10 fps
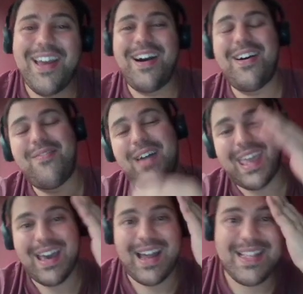Oh my
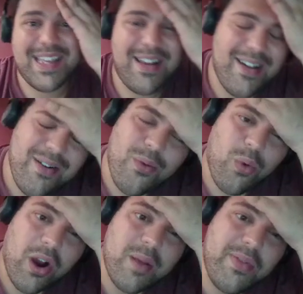god, it's gonna
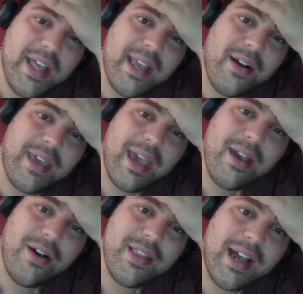workplace.
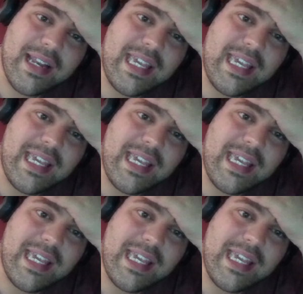Okay, hold on.